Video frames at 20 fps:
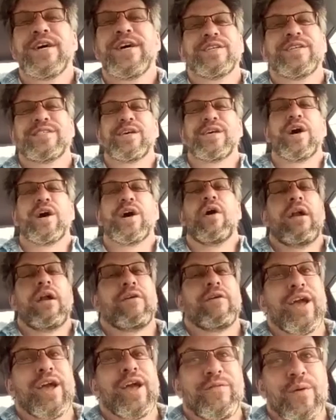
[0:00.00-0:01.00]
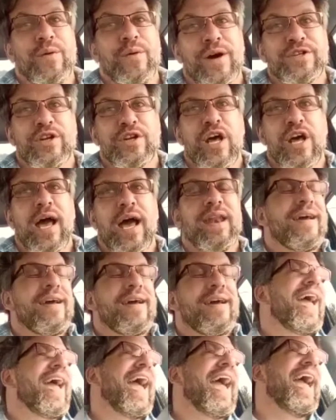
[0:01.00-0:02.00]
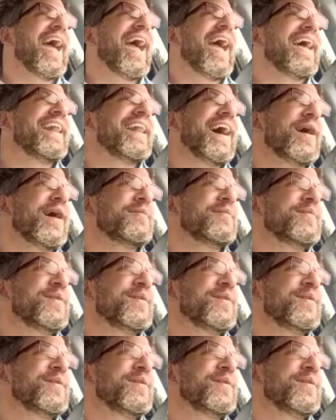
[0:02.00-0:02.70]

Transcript: So I don't care if you watch or not.